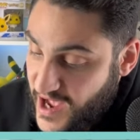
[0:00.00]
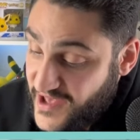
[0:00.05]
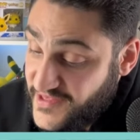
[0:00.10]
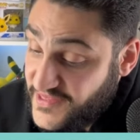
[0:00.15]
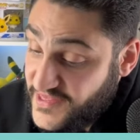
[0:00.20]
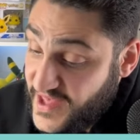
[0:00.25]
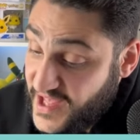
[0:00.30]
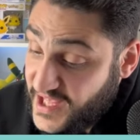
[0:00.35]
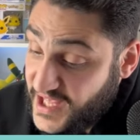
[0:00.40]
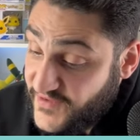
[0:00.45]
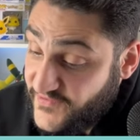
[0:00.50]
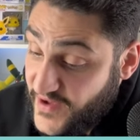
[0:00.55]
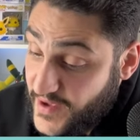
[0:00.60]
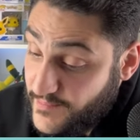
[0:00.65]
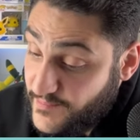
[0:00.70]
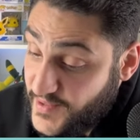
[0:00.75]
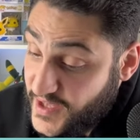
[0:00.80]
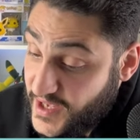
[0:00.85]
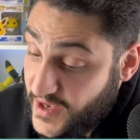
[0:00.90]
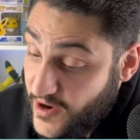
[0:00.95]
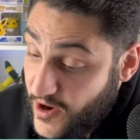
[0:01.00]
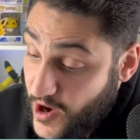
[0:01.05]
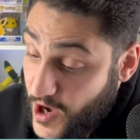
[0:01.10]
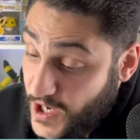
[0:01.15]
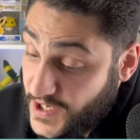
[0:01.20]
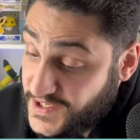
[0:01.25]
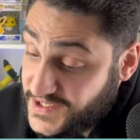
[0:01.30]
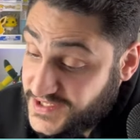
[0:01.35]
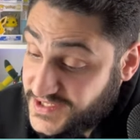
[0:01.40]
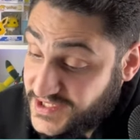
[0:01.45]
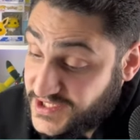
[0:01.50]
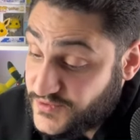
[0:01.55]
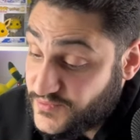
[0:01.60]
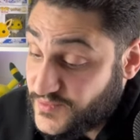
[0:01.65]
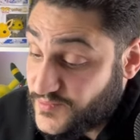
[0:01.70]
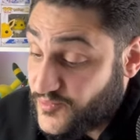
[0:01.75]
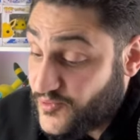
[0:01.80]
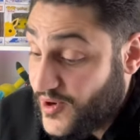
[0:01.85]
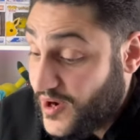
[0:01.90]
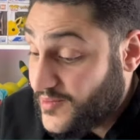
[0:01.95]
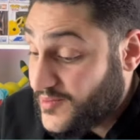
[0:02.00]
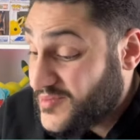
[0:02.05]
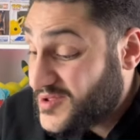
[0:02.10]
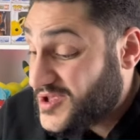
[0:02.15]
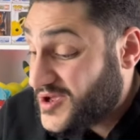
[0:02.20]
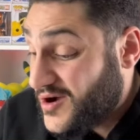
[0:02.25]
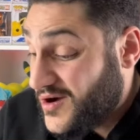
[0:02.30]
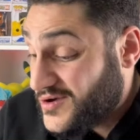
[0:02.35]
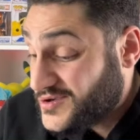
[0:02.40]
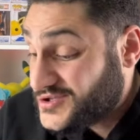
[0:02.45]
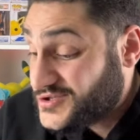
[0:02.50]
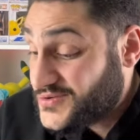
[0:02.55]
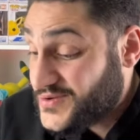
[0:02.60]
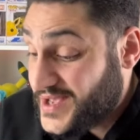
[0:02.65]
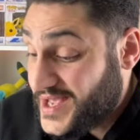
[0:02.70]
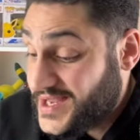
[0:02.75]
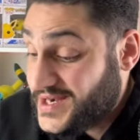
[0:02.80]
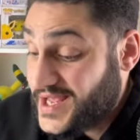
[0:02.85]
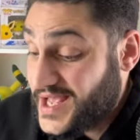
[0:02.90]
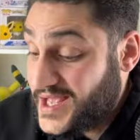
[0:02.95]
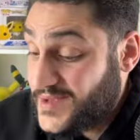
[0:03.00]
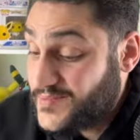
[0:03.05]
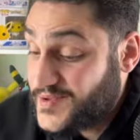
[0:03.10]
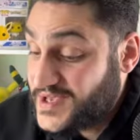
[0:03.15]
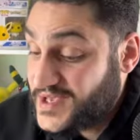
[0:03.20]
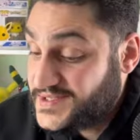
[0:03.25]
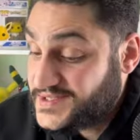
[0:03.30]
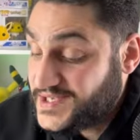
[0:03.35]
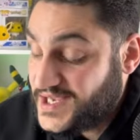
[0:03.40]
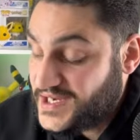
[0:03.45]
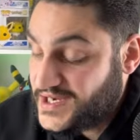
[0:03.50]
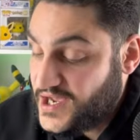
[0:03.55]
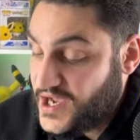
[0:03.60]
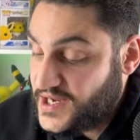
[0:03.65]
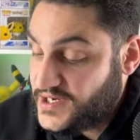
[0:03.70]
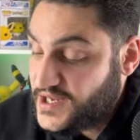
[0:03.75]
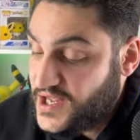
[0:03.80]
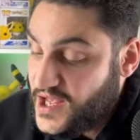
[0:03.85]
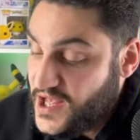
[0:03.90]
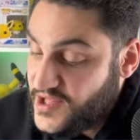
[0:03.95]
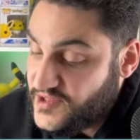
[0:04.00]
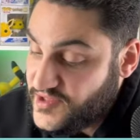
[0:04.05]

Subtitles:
I think if I'm being honest, this would probably also get a PSA 9.